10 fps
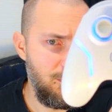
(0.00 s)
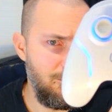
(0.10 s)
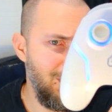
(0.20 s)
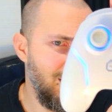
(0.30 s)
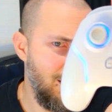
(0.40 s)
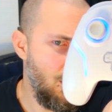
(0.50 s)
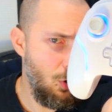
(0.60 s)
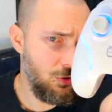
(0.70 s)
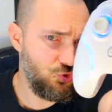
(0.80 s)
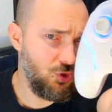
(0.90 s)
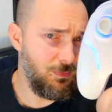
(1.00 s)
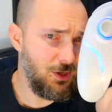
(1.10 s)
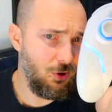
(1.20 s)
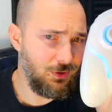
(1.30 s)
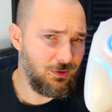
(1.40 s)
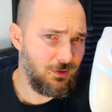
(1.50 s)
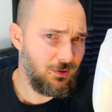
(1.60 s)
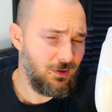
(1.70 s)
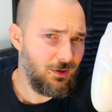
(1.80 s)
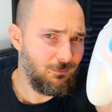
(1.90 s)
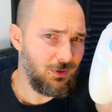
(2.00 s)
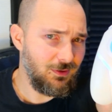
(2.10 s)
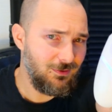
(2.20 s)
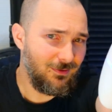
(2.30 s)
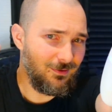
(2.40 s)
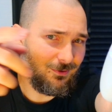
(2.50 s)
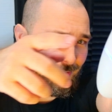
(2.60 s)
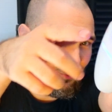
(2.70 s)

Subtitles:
freaking RGB on it, but you know